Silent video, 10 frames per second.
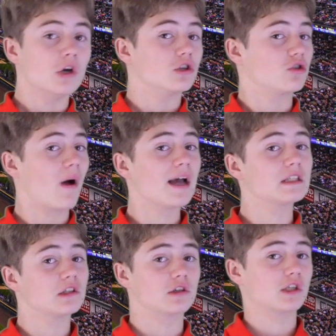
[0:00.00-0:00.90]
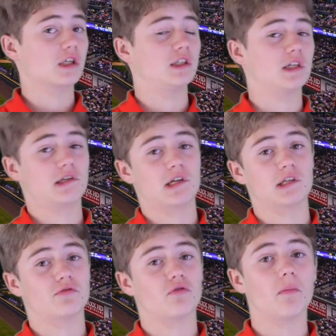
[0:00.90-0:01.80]
So I took
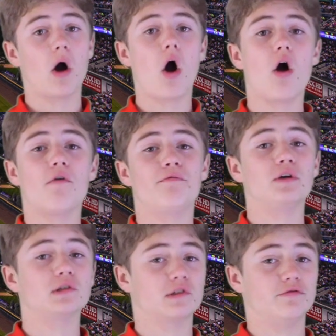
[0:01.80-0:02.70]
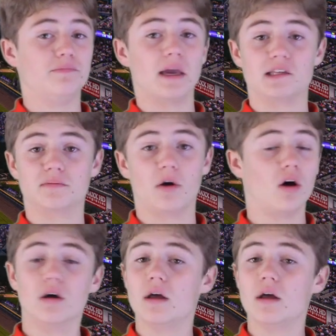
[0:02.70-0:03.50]
statistics from all fields of baseball: